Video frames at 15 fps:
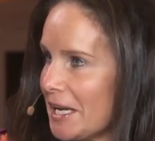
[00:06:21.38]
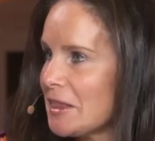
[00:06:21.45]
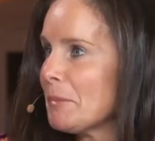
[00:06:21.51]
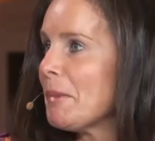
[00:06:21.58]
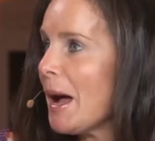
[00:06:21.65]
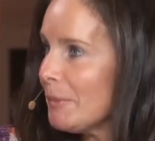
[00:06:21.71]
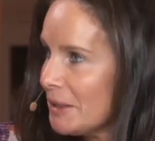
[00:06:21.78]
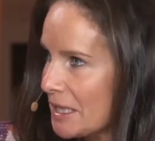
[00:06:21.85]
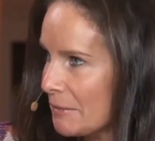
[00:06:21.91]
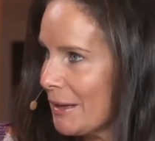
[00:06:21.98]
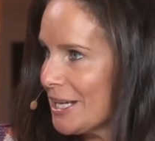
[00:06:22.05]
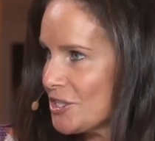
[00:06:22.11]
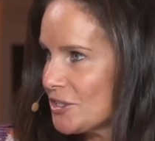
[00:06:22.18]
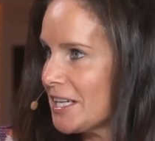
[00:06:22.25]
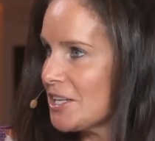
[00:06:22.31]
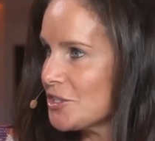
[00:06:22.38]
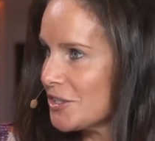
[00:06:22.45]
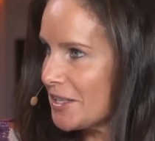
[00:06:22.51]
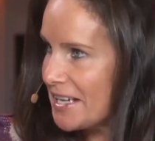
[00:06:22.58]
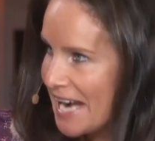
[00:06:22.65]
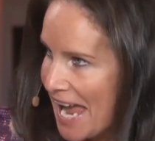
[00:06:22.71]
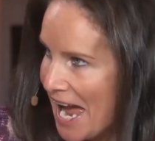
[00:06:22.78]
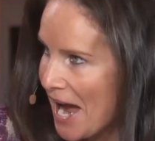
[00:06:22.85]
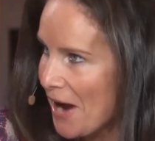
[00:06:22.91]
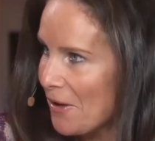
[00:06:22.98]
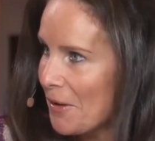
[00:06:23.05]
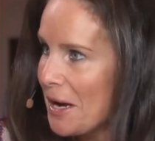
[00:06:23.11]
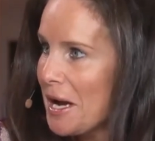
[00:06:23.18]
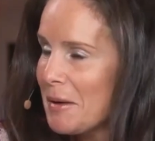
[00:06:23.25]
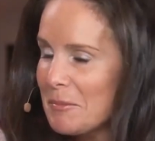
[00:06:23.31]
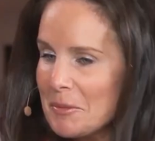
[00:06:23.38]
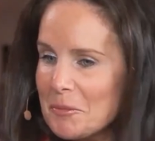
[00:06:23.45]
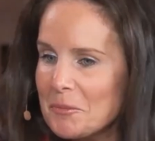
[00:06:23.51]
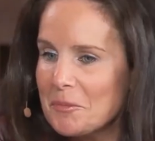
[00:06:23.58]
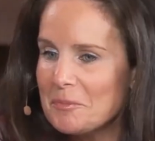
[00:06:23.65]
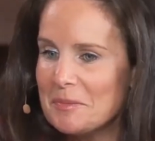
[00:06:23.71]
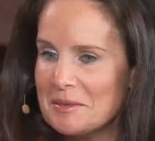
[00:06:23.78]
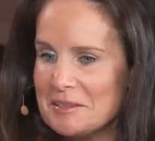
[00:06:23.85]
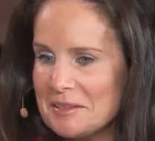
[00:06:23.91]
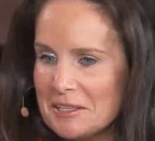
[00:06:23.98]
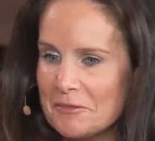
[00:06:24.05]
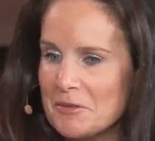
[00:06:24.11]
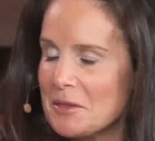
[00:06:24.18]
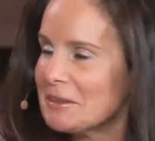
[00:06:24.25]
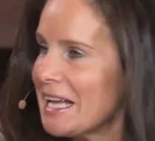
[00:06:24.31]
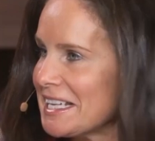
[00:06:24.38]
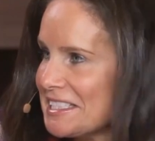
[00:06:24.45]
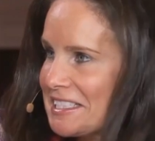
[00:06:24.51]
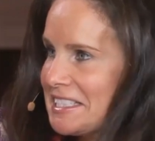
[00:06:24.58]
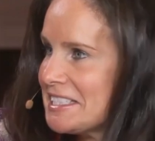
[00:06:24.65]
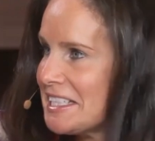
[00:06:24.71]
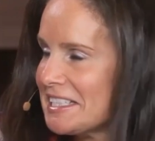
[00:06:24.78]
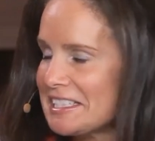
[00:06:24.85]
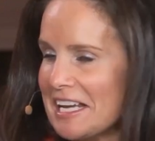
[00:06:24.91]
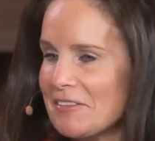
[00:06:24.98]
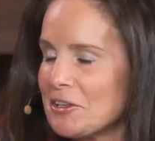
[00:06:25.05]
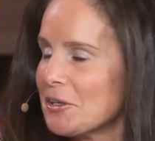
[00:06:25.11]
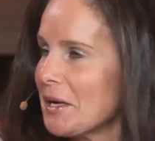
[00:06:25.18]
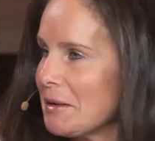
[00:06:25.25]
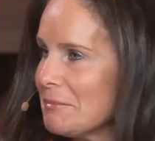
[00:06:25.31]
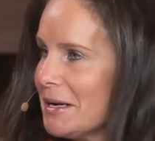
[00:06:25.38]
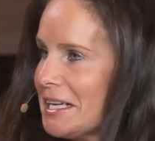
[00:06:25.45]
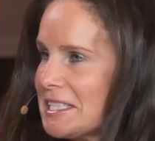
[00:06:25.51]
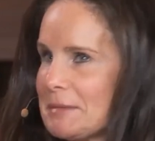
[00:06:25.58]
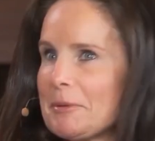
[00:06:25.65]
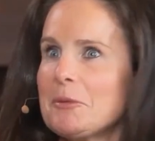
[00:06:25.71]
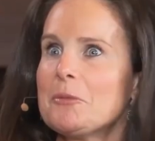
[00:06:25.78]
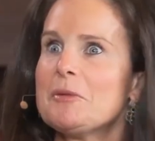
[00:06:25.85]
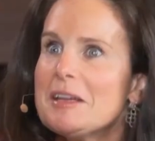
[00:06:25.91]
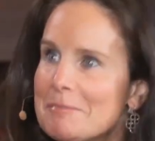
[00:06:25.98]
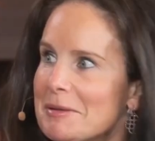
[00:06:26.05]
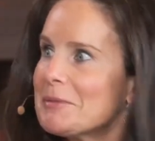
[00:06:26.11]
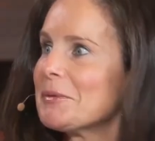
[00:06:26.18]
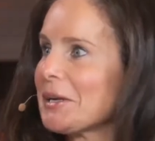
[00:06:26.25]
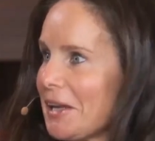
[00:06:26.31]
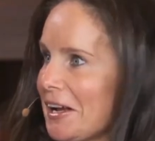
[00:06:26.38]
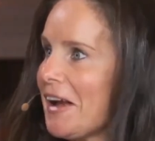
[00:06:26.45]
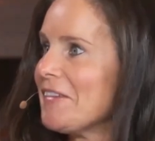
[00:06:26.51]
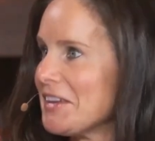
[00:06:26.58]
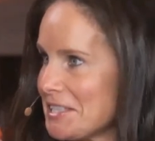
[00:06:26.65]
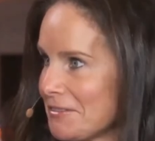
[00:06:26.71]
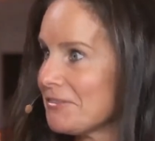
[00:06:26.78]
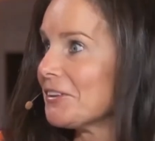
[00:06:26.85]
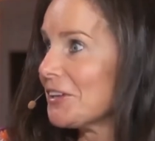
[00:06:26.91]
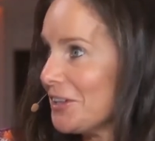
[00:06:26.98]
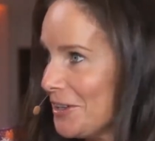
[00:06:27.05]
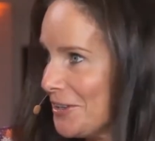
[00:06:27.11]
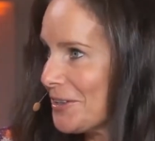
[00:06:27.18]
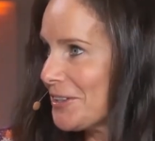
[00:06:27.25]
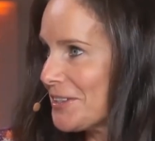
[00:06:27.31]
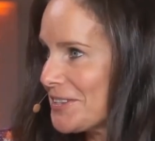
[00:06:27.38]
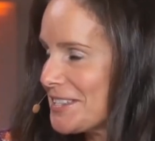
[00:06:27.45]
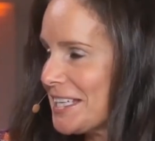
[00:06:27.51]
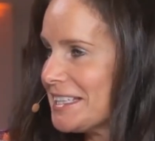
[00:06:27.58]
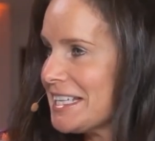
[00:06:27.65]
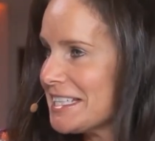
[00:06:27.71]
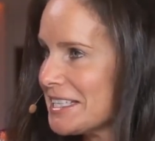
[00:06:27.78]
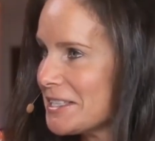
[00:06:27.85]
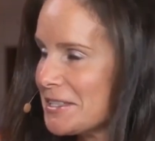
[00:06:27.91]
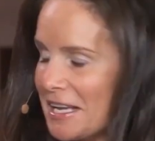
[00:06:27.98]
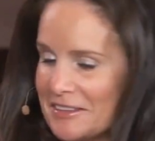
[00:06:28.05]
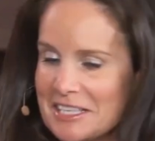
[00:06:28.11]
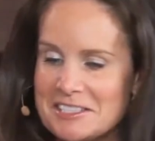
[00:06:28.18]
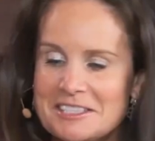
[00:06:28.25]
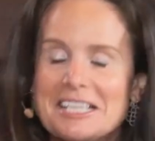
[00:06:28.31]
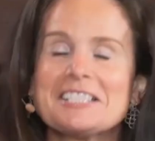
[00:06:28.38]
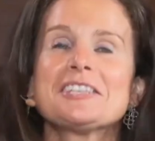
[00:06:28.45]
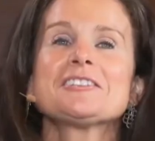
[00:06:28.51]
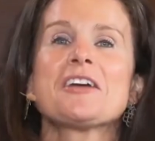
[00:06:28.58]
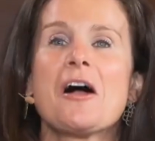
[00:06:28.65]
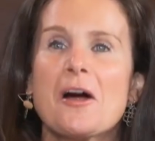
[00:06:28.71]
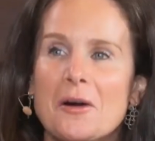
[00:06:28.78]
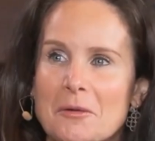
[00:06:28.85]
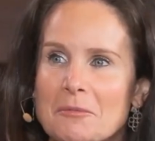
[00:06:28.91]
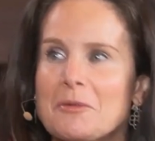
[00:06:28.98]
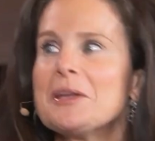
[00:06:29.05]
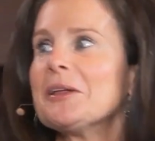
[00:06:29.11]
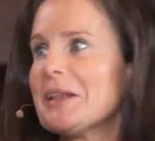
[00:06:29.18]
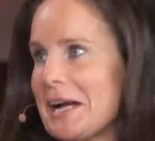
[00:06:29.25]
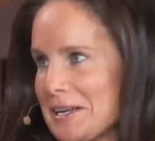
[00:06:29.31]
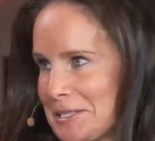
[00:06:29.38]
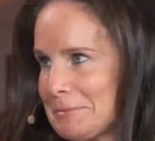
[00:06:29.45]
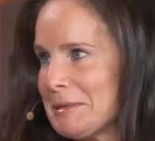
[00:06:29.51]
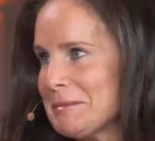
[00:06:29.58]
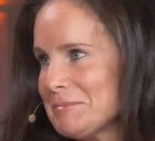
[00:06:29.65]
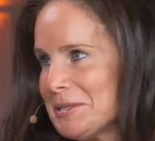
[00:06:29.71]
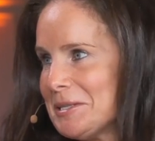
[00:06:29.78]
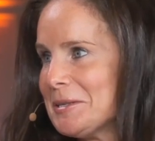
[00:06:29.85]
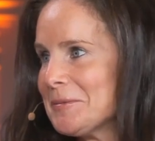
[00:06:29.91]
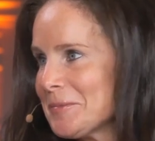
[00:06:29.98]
in the public imagination now, but for the last 7 or 8 months, but we've been working on this for years, and this is our wheelhouse, people.